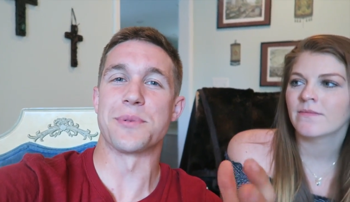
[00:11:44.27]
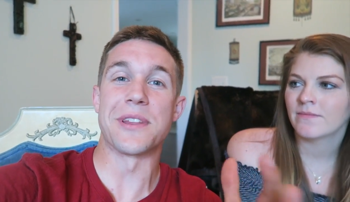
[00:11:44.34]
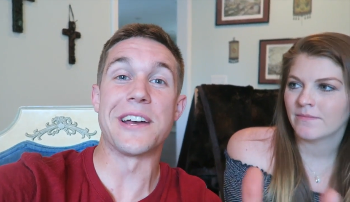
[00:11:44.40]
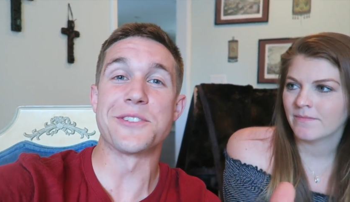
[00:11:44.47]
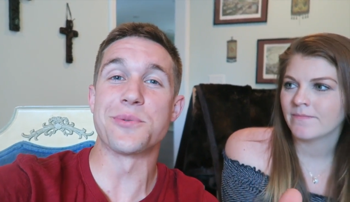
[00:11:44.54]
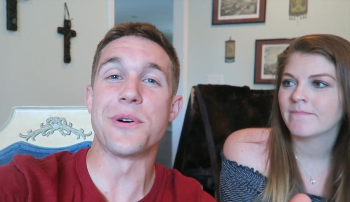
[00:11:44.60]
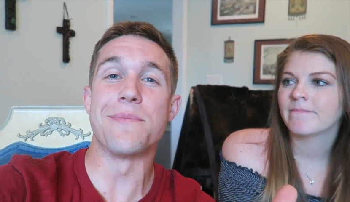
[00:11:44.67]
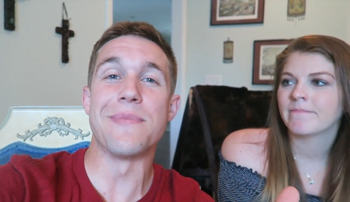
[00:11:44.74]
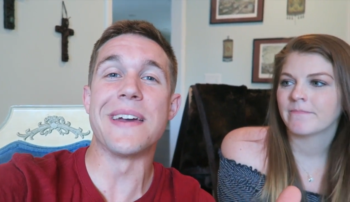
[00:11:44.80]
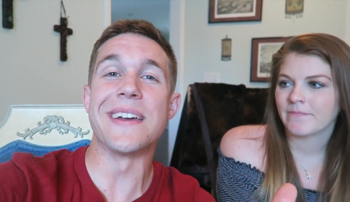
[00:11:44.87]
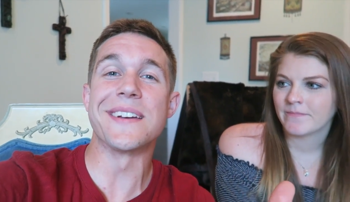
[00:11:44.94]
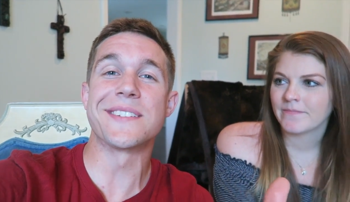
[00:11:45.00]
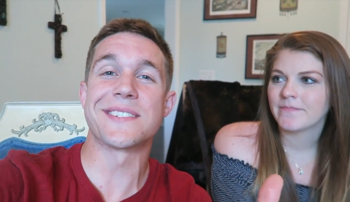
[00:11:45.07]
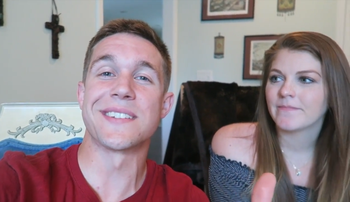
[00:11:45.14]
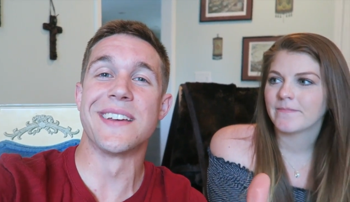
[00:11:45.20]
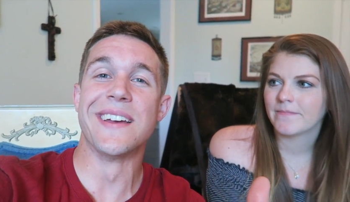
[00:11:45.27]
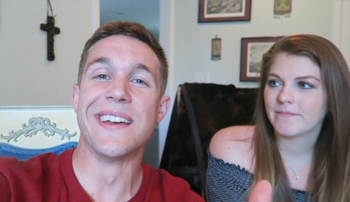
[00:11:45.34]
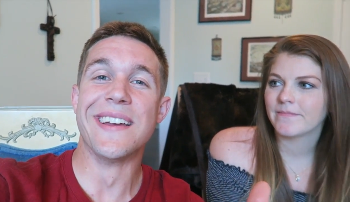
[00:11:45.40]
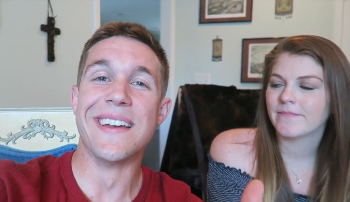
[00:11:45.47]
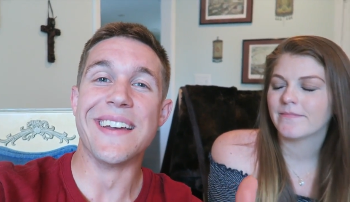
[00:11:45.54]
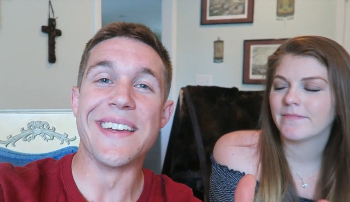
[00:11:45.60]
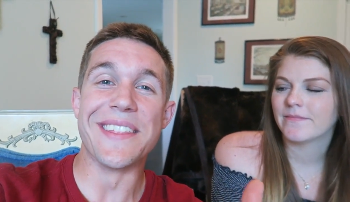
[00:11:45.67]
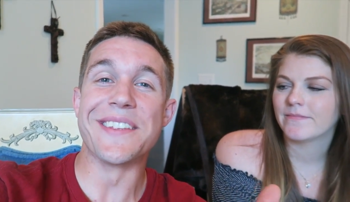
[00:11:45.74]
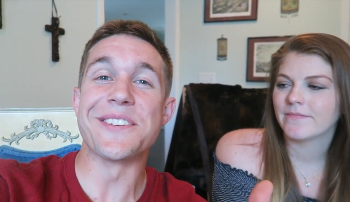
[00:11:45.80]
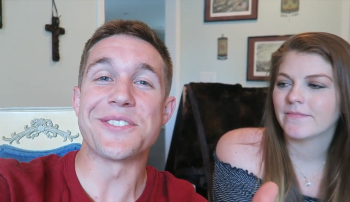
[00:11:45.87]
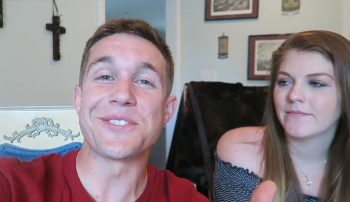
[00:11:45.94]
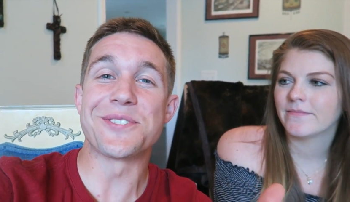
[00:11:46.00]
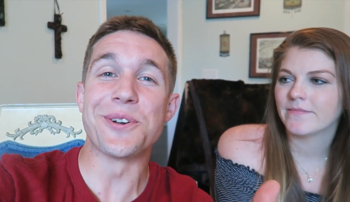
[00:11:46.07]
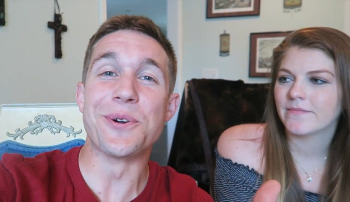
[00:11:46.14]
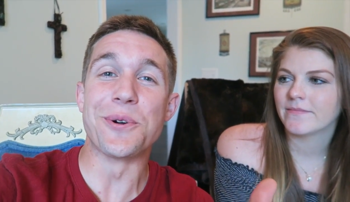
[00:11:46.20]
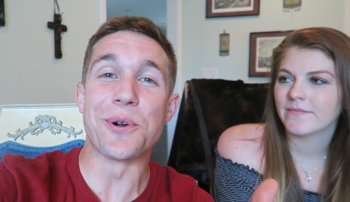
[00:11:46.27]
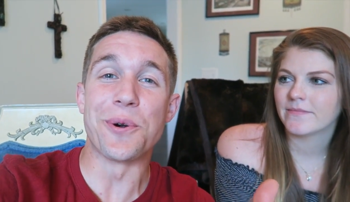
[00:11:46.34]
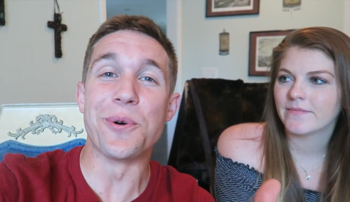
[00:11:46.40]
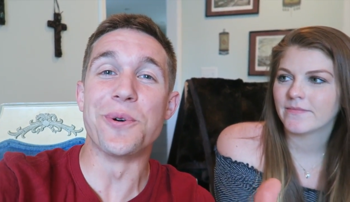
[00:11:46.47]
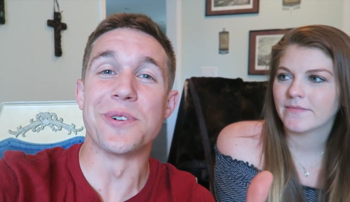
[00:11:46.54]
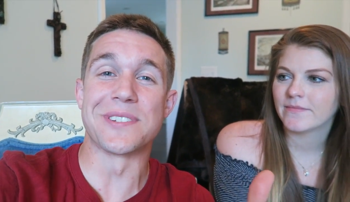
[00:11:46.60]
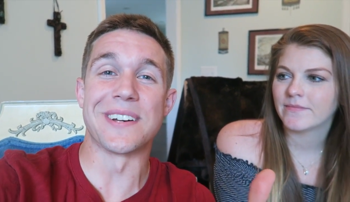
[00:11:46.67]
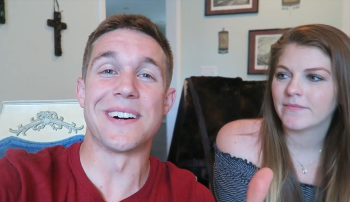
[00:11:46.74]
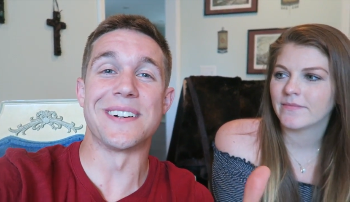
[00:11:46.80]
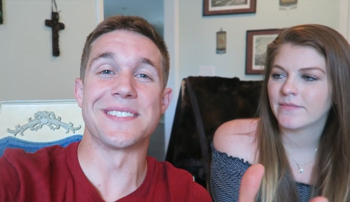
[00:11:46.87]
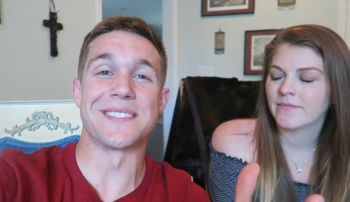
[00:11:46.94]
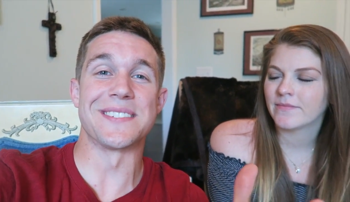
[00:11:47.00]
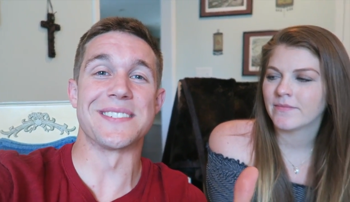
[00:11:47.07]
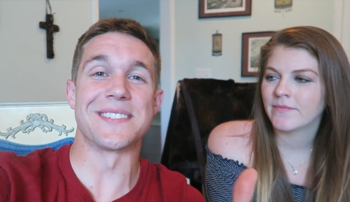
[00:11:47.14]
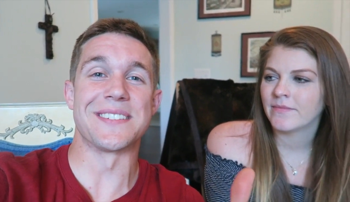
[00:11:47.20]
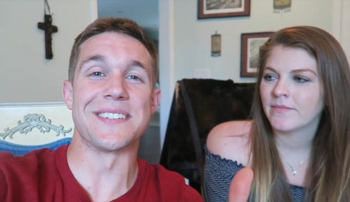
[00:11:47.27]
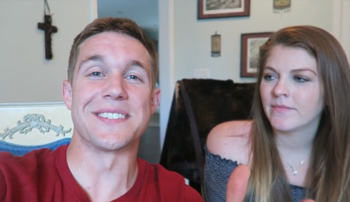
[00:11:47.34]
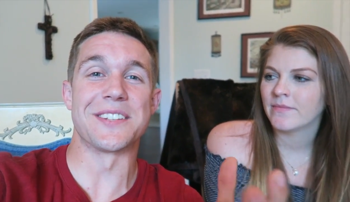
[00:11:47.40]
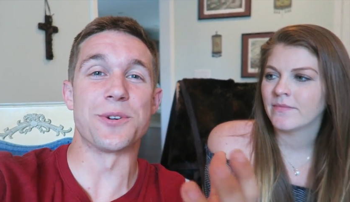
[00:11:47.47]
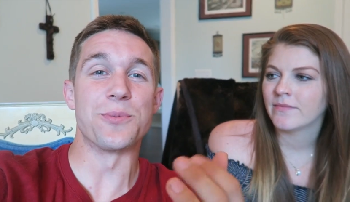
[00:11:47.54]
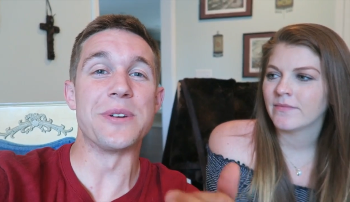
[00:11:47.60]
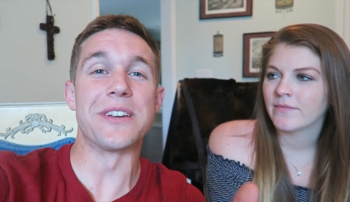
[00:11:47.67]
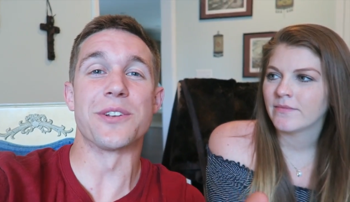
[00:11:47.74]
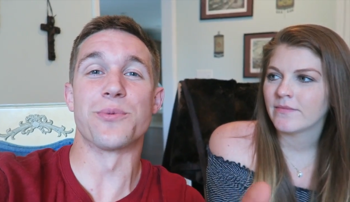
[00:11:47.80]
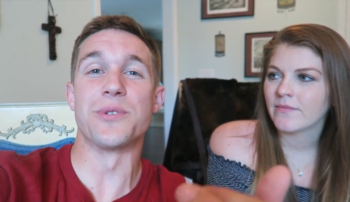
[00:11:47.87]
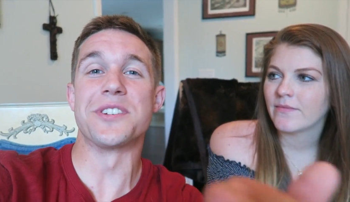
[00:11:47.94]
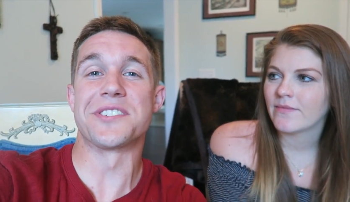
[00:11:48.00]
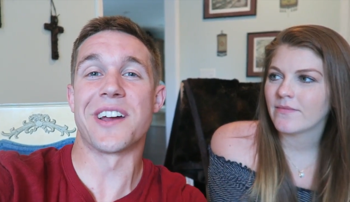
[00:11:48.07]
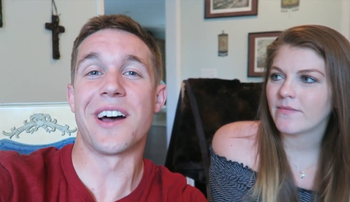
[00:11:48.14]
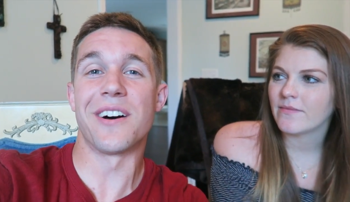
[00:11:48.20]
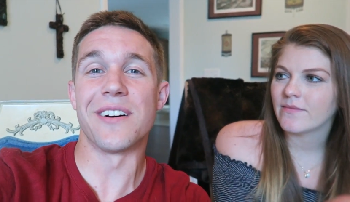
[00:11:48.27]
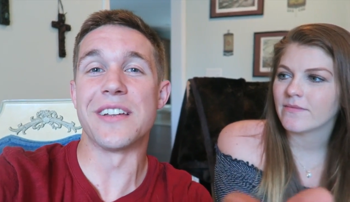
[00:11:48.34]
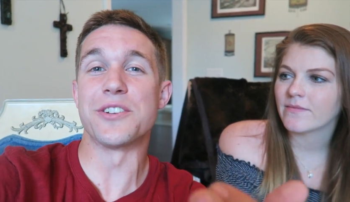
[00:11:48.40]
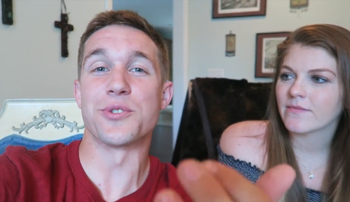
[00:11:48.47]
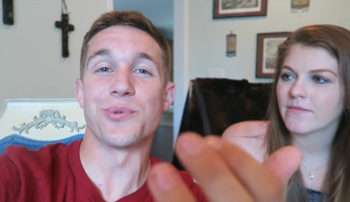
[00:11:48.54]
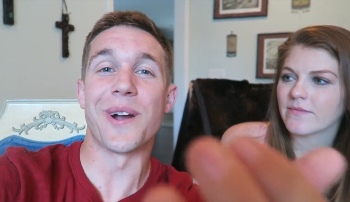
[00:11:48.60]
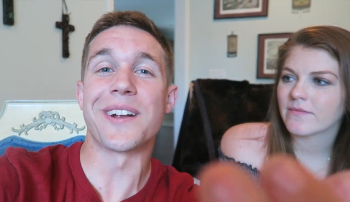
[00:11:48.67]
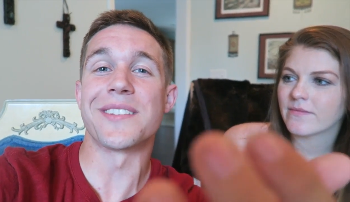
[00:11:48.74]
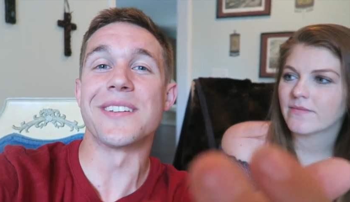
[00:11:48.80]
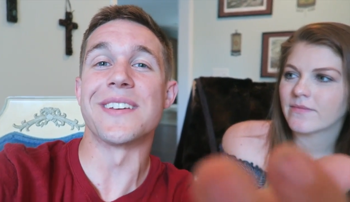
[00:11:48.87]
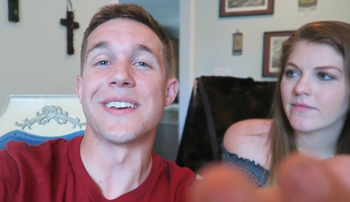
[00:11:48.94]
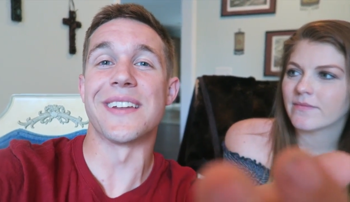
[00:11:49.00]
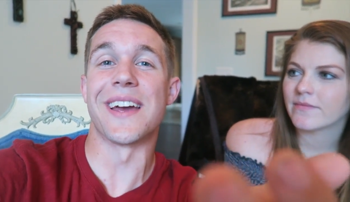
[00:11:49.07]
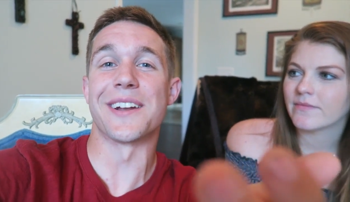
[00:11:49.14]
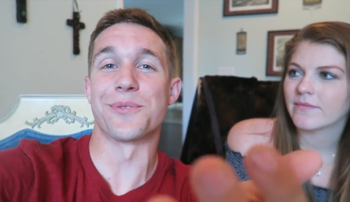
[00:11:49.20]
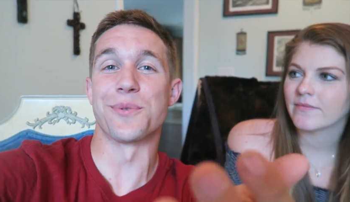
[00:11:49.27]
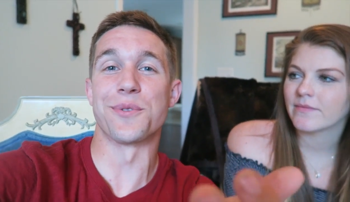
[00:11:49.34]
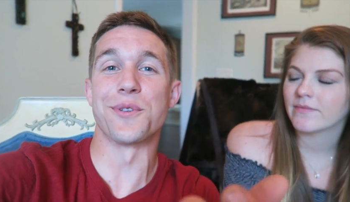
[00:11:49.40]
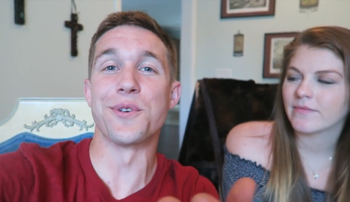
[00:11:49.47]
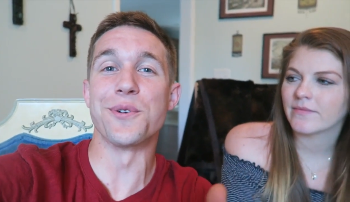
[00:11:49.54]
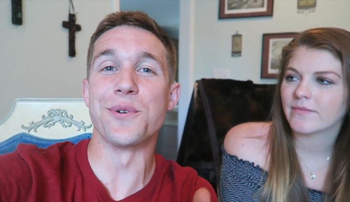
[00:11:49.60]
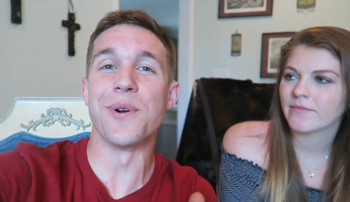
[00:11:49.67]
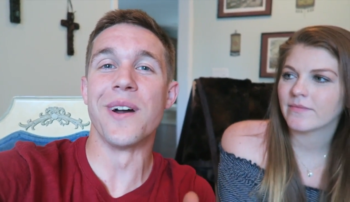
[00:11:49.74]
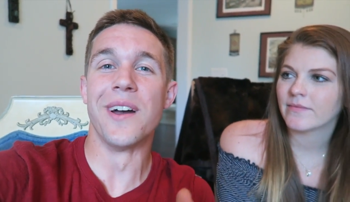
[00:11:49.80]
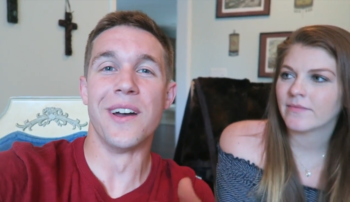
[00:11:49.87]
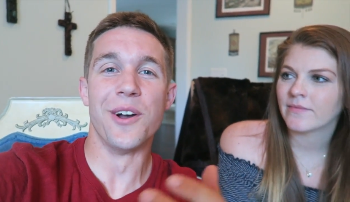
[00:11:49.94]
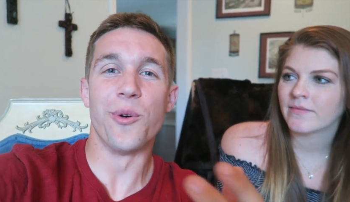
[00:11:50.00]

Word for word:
Speaker 1: But that's what makes this so cool to us is, is that we can reach out and directly connect with you